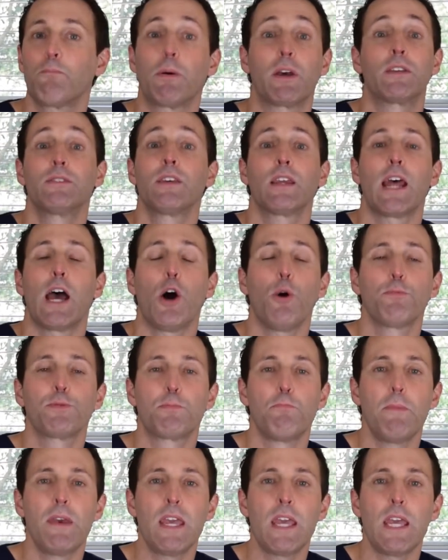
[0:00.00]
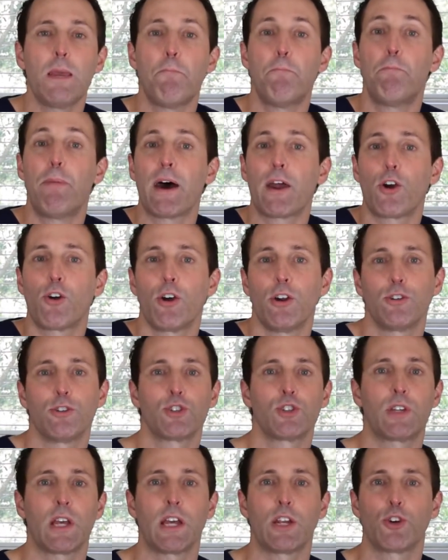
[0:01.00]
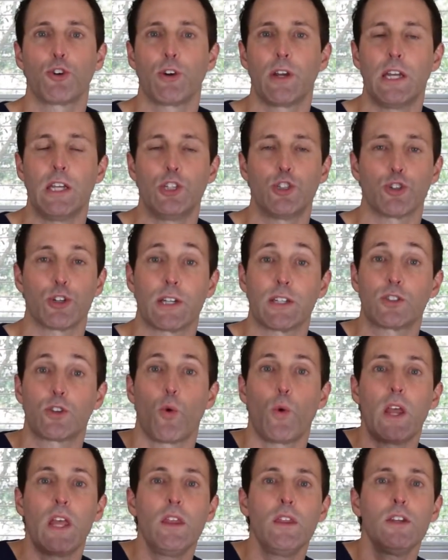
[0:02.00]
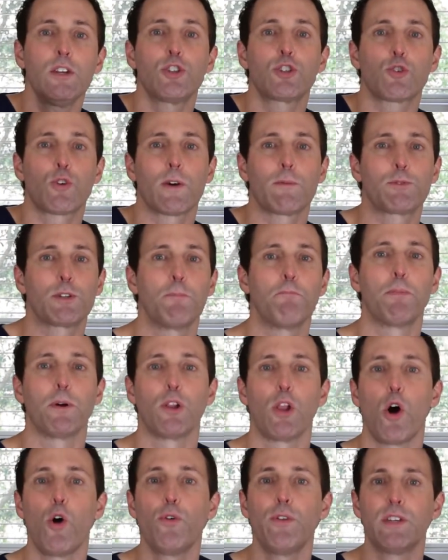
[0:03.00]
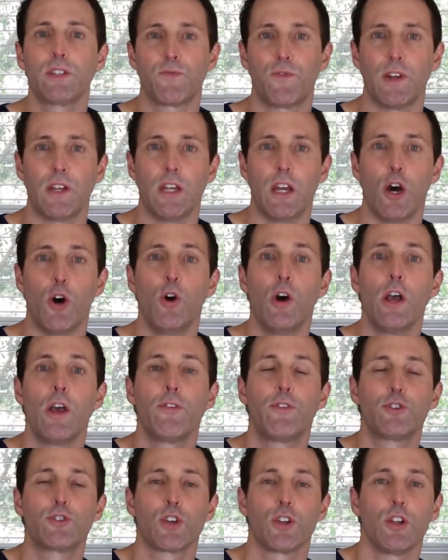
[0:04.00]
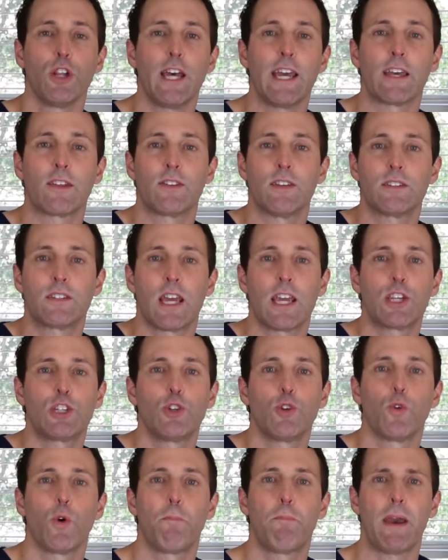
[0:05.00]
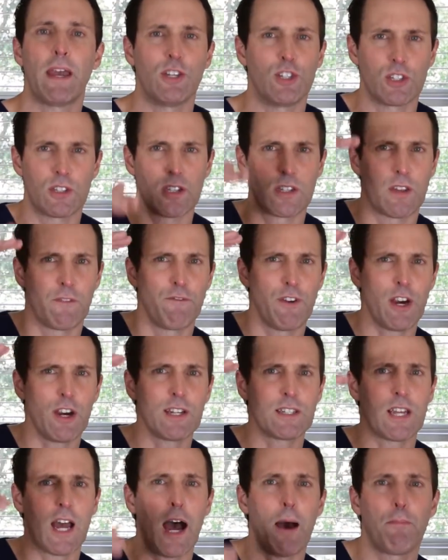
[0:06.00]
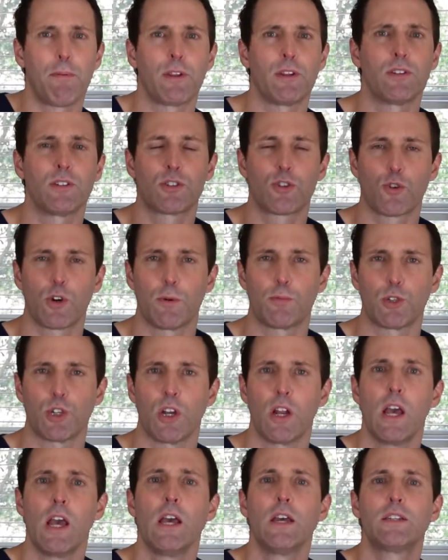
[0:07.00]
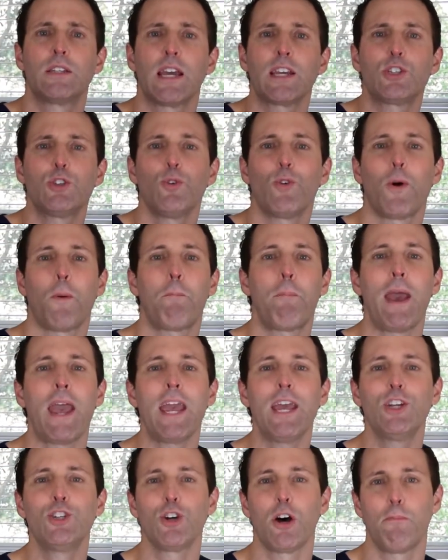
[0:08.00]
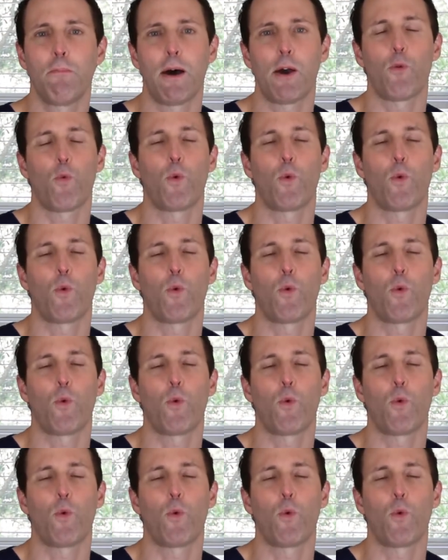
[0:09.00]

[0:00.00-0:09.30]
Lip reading: because it helps me better understand your injury. So in the description below this video, there's a link that takes you to a page. It's at the very top of the description. It takes you to a page on my